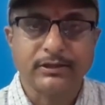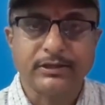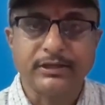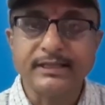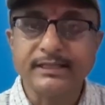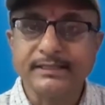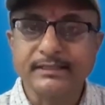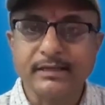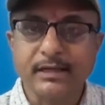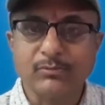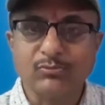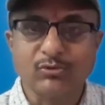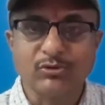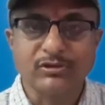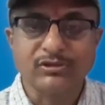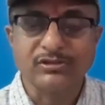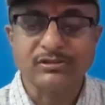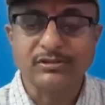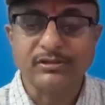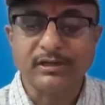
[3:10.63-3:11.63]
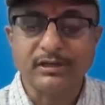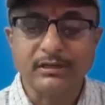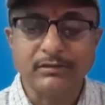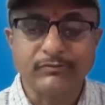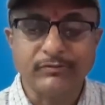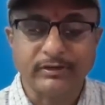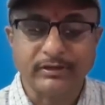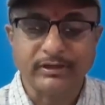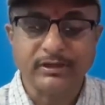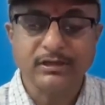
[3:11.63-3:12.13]
his name was really
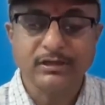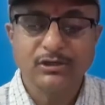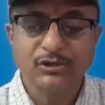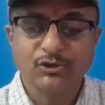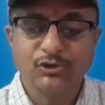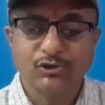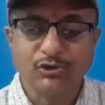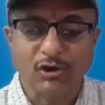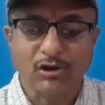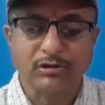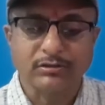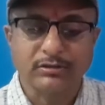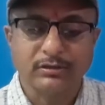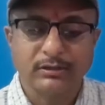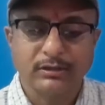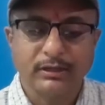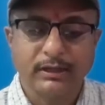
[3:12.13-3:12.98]
very short.